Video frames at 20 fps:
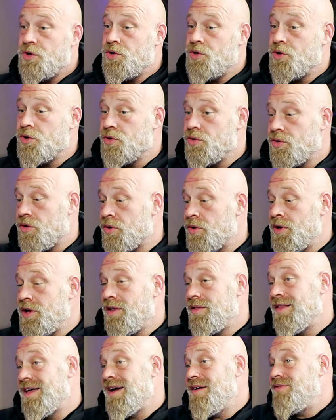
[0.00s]
you're
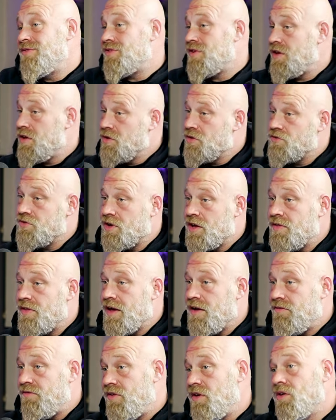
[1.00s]
learning life skills on
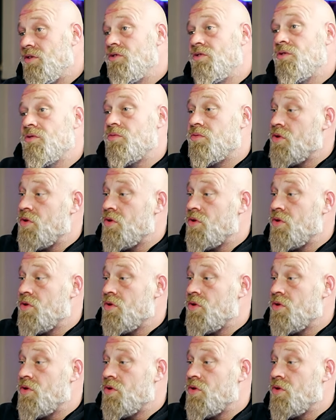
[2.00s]
that field. You're